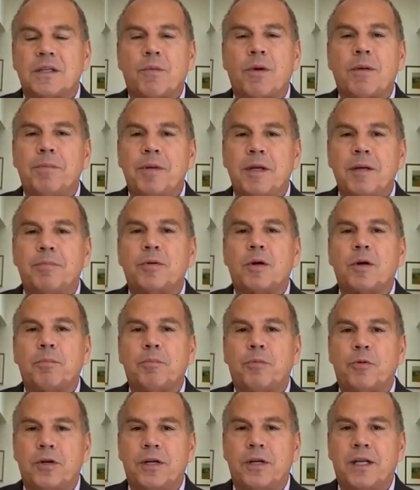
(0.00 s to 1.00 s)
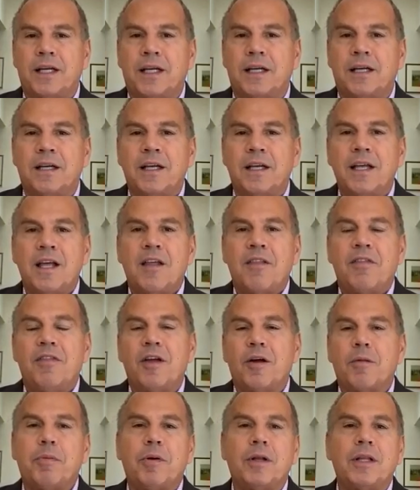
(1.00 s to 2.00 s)
And when people are putting
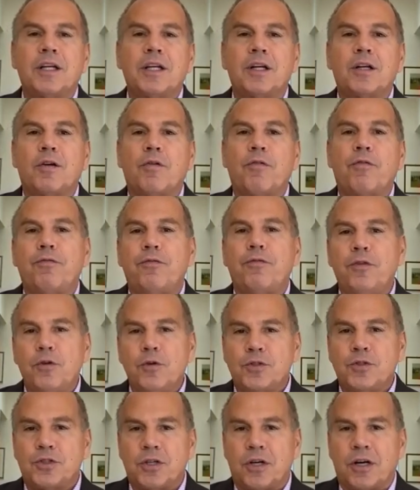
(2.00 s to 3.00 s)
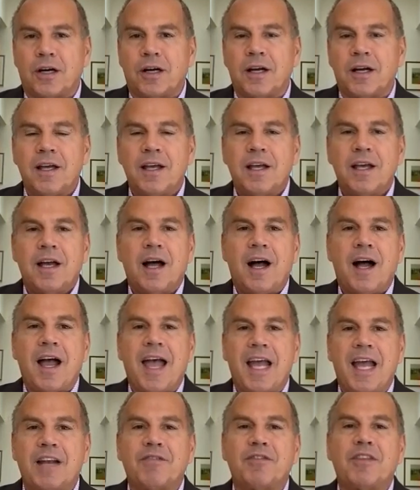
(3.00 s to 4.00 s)
their political future
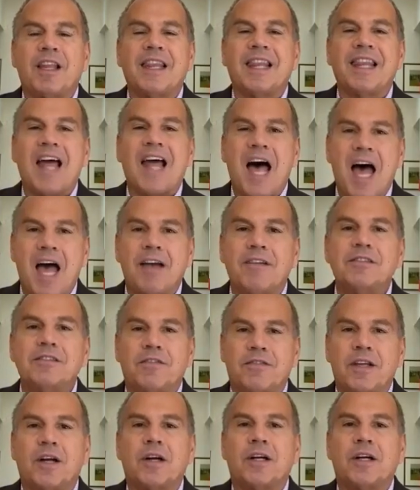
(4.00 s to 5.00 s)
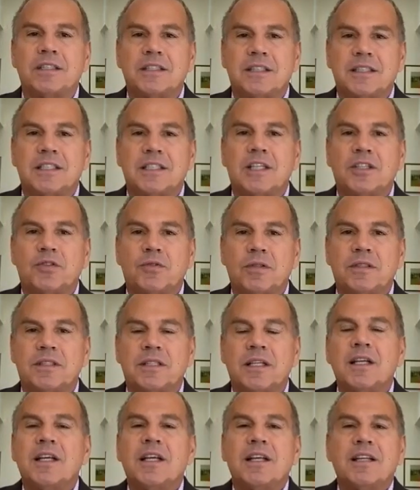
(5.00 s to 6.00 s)
ahead of the lives of their
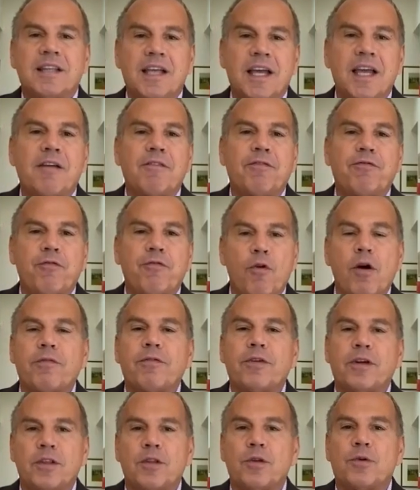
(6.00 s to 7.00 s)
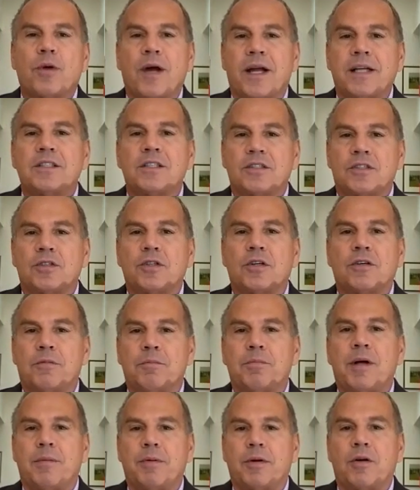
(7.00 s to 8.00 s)
constituents, they have forfeited the right to serve in
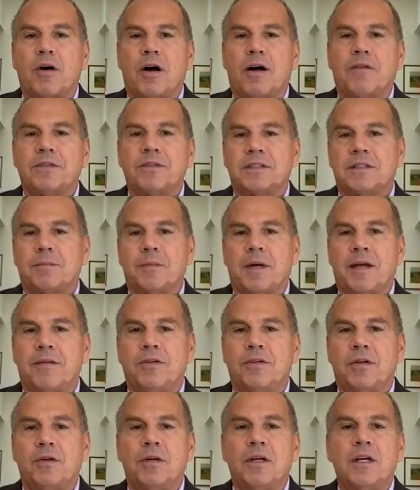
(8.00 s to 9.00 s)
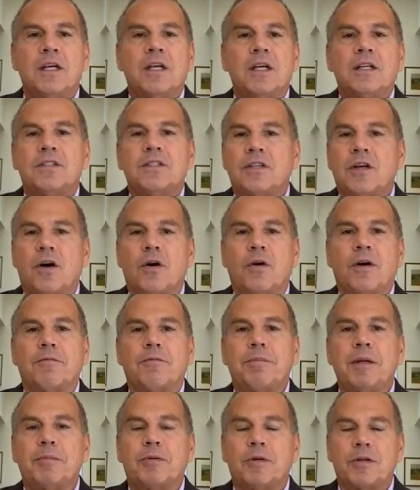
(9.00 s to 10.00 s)
public office, in my view. So if
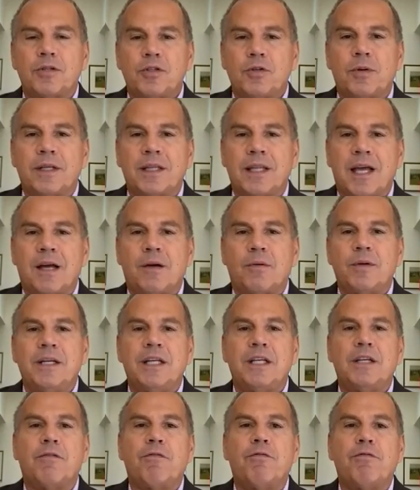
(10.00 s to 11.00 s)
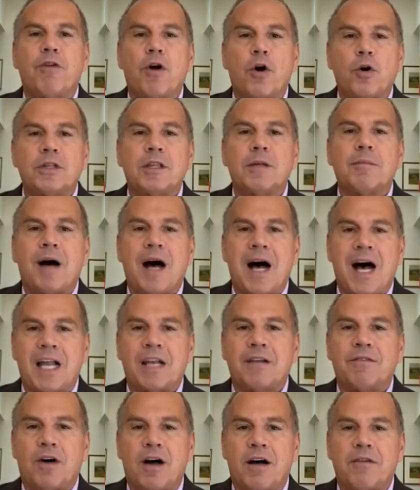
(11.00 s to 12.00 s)
people are doing that, we need to vote them out
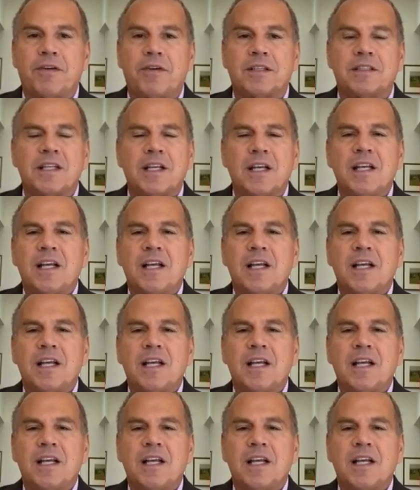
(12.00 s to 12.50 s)
of office.